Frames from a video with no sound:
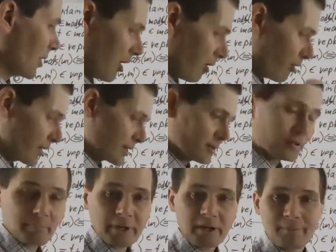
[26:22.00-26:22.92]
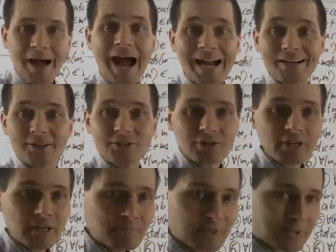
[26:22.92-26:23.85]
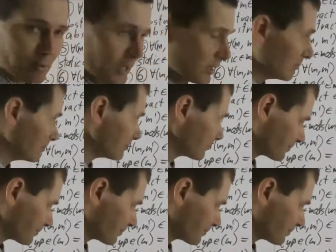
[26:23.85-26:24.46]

or it could be a package name as well.